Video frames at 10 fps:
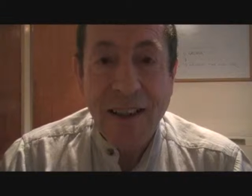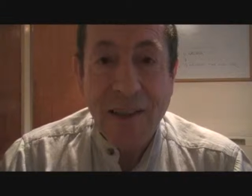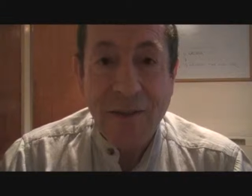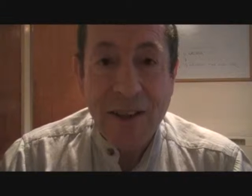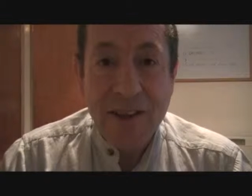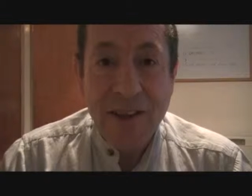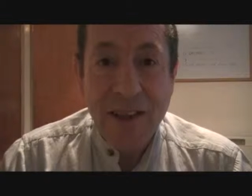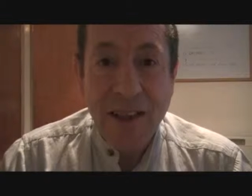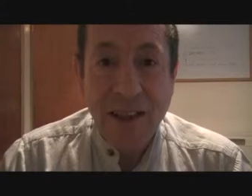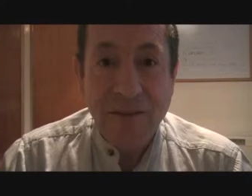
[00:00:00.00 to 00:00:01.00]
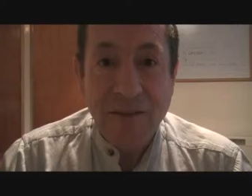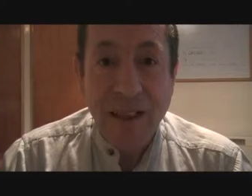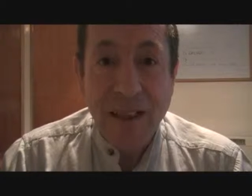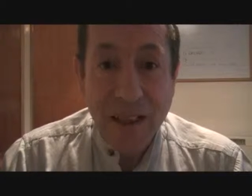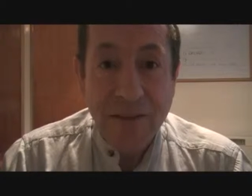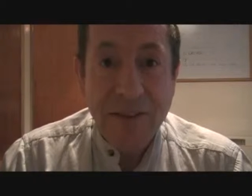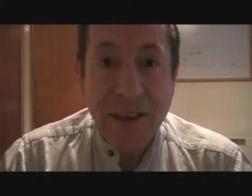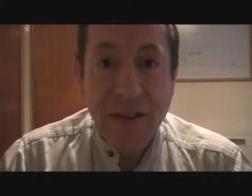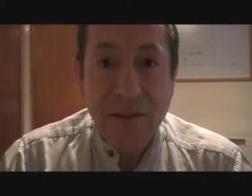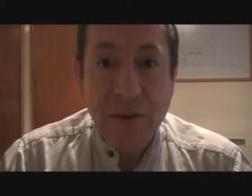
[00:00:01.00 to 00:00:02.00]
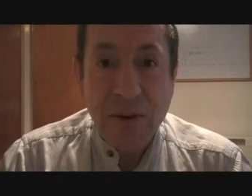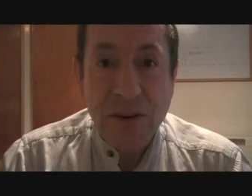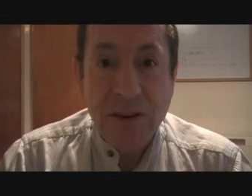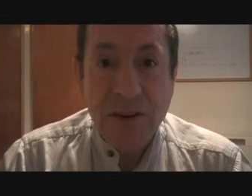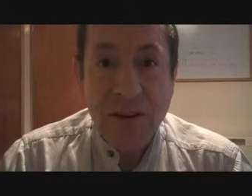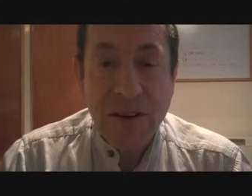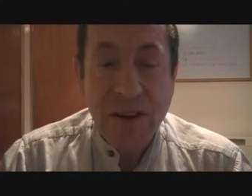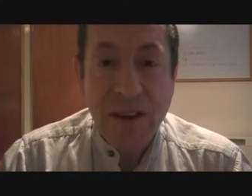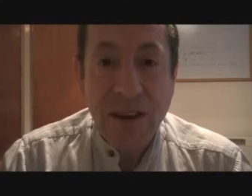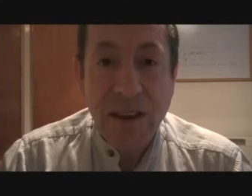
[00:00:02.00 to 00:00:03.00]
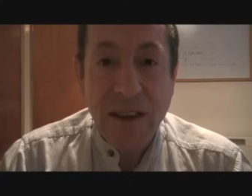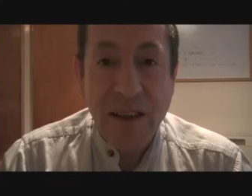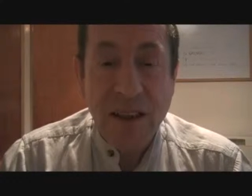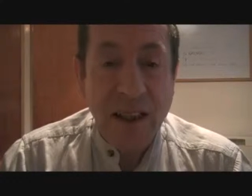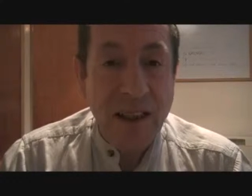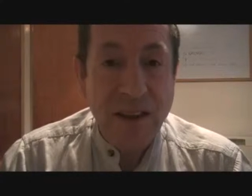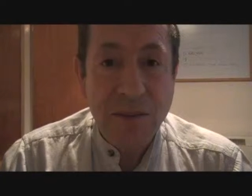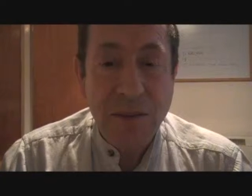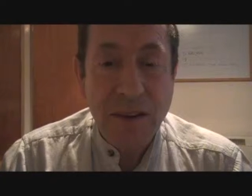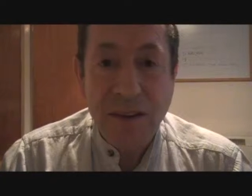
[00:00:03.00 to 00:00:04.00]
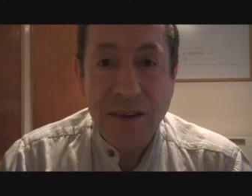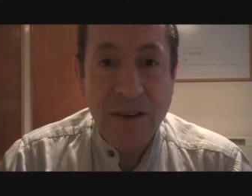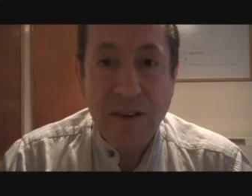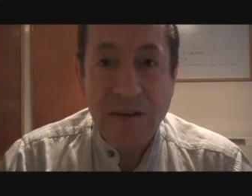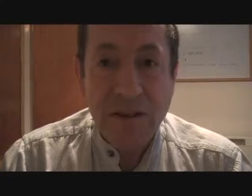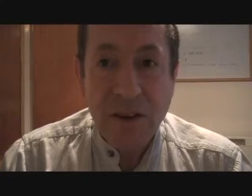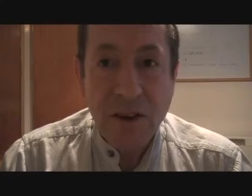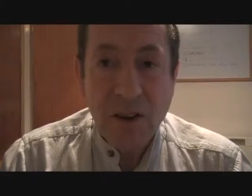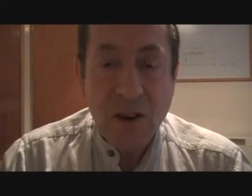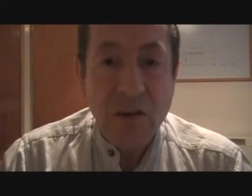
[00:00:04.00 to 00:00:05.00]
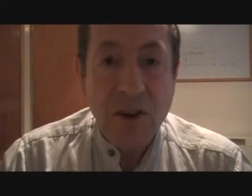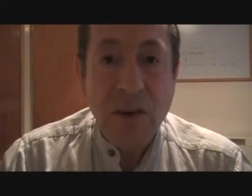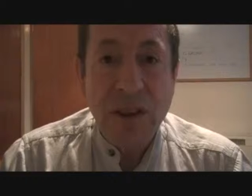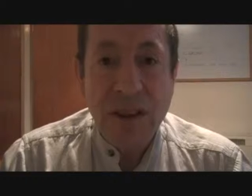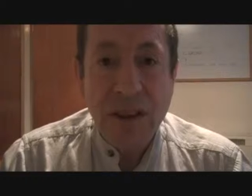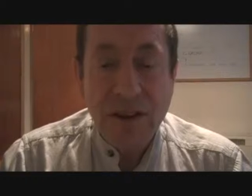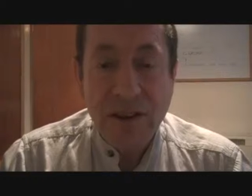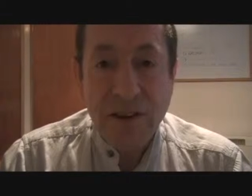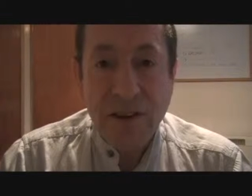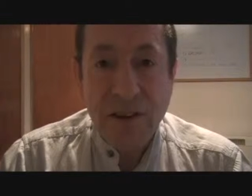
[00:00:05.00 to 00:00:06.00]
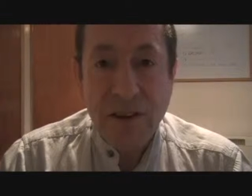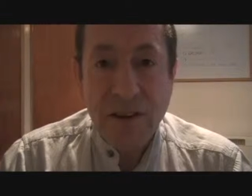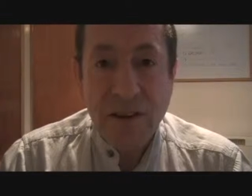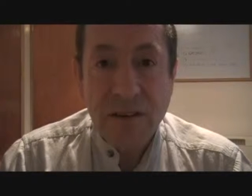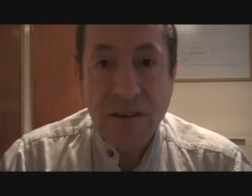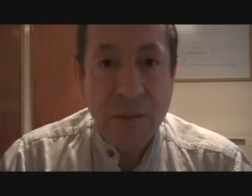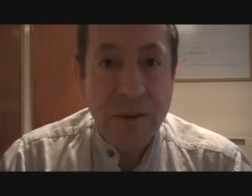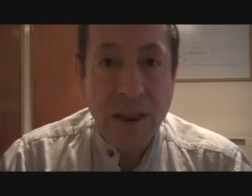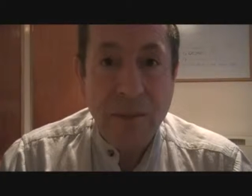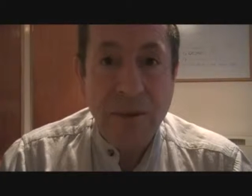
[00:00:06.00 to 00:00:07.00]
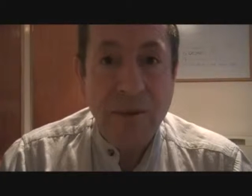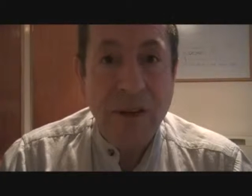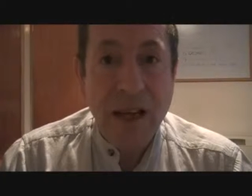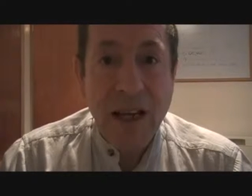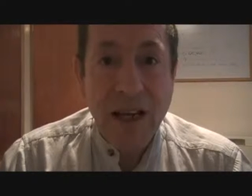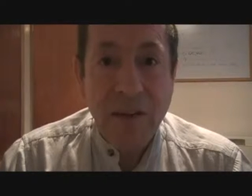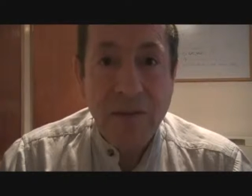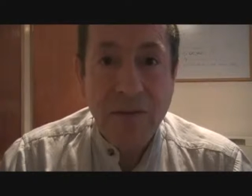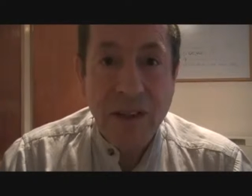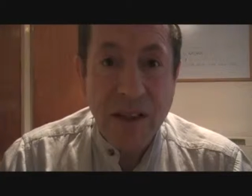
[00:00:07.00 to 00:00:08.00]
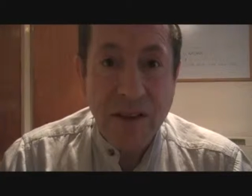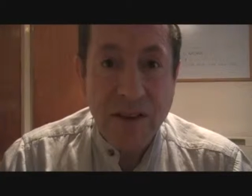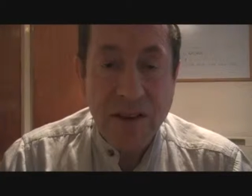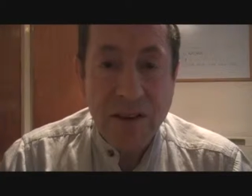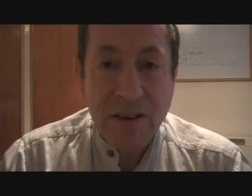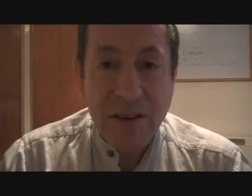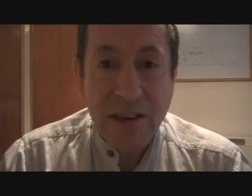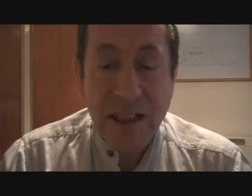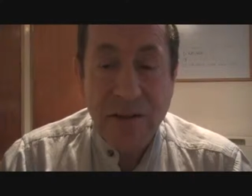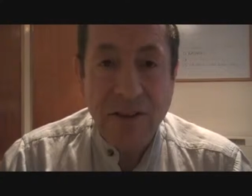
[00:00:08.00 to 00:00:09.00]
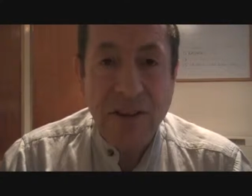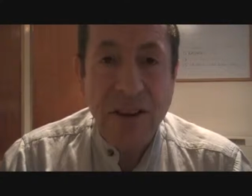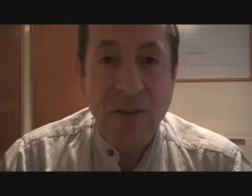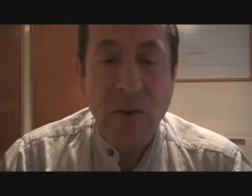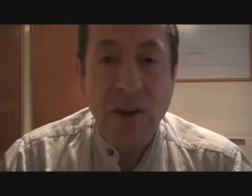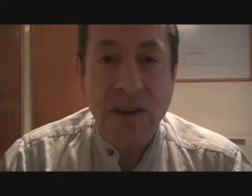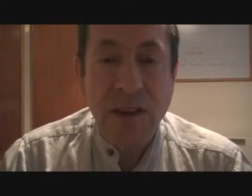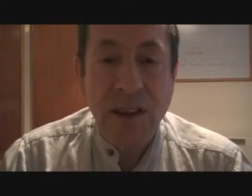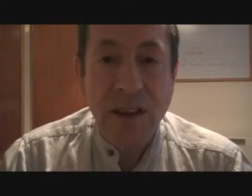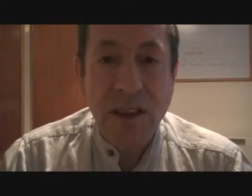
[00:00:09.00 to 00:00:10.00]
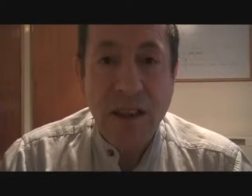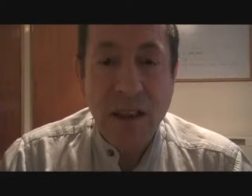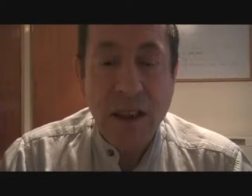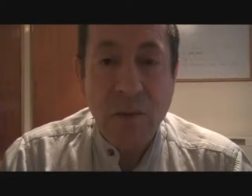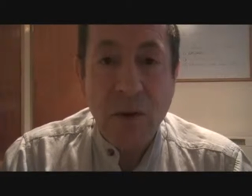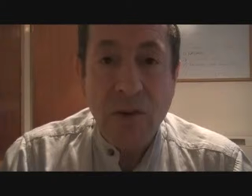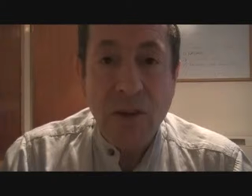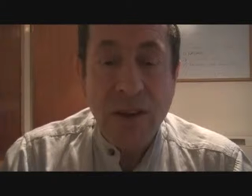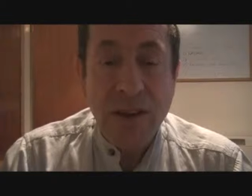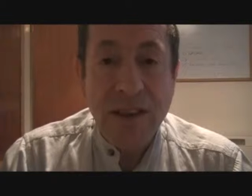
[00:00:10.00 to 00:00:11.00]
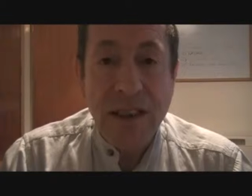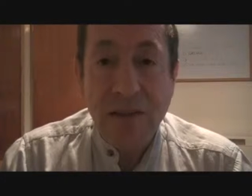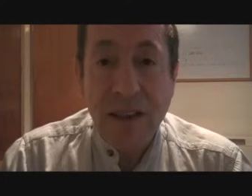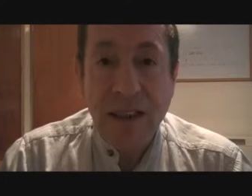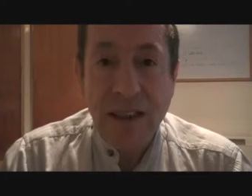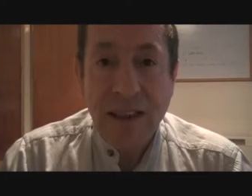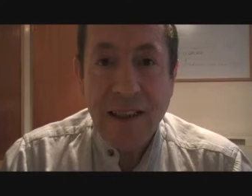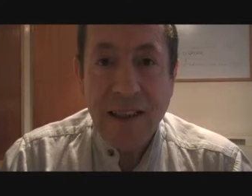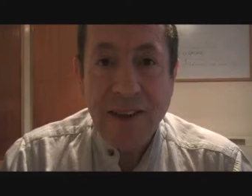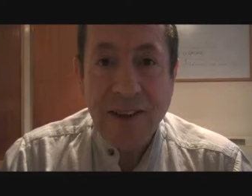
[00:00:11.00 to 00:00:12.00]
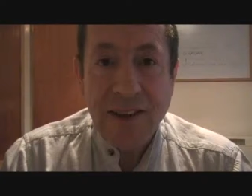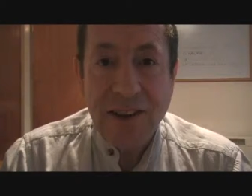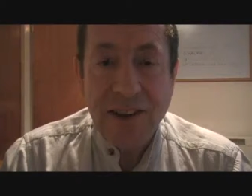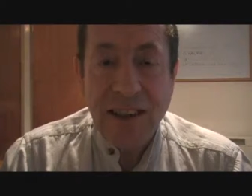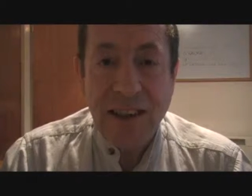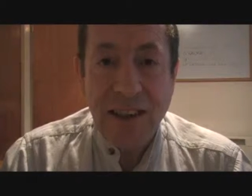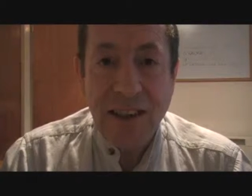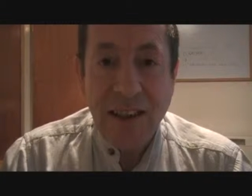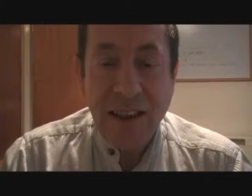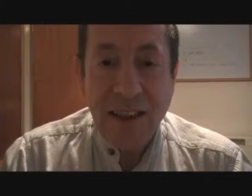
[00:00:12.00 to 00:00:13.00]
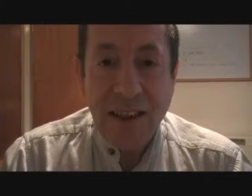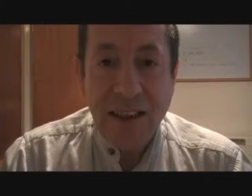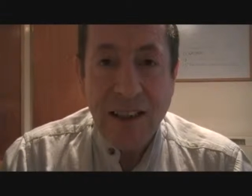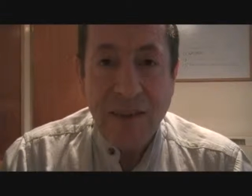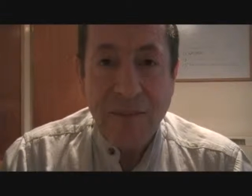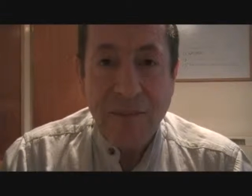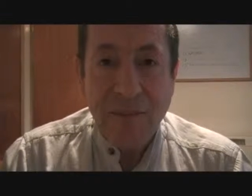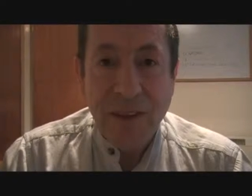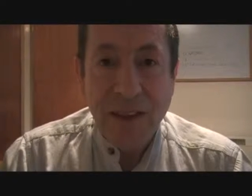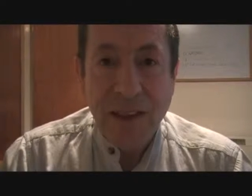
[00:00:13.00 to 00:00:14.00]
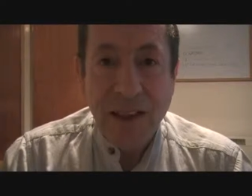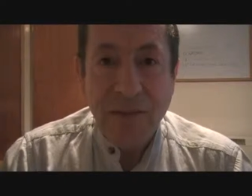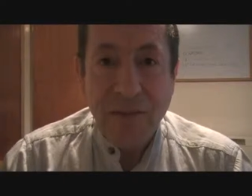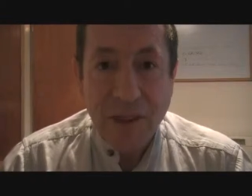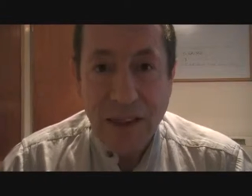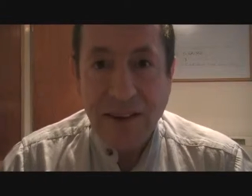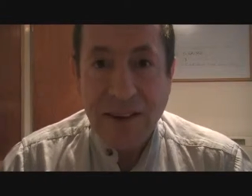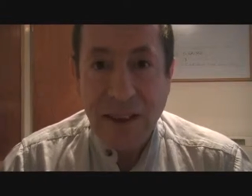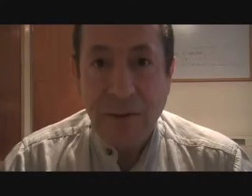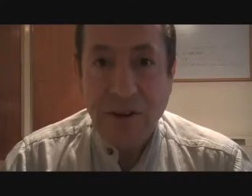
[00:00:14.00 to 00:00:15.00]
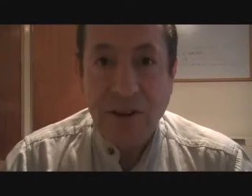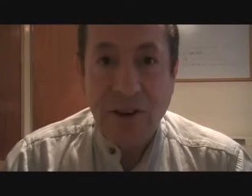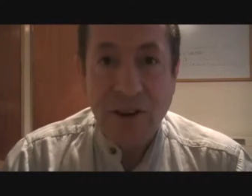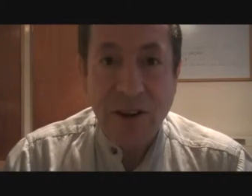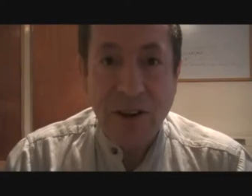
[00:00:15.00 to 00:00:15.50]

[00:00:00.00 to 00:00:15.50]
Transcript: And eventually I left the Air Force, and I spent over 20 years not being able to fly, fears, even sitting watching a movie on the TV and seeing a flight sequence or